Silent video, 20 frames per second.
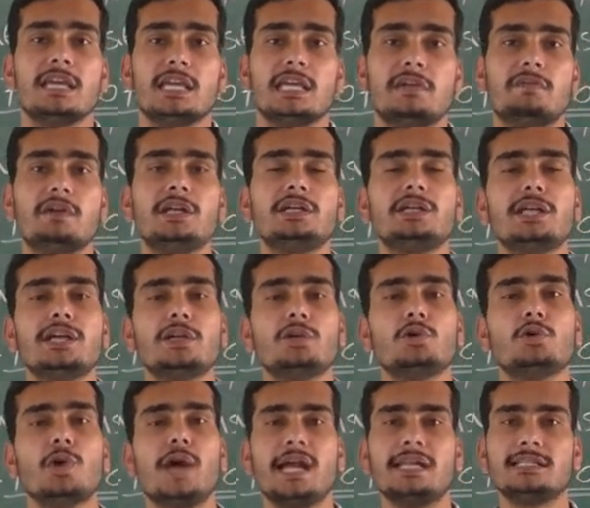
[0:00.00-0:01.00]
he will take
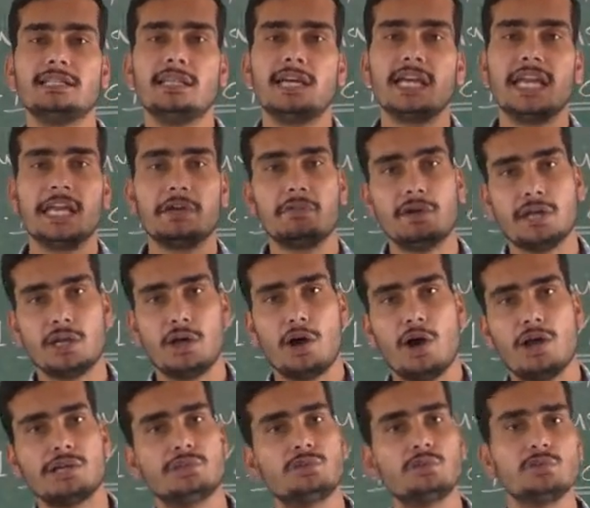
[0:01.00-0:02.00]
you at the heaven
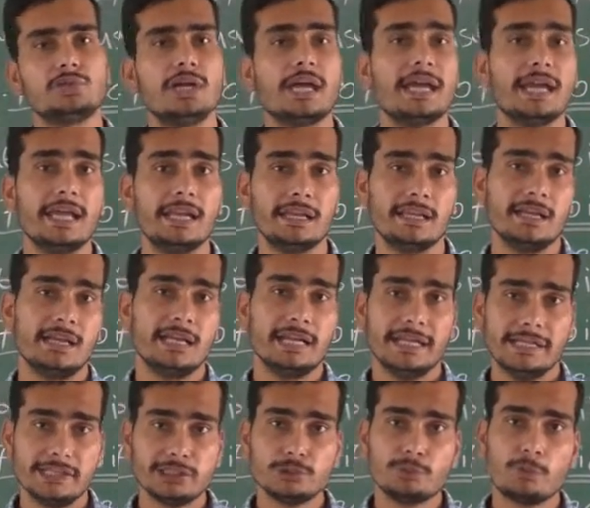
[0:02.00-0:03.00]
or to the hell. It is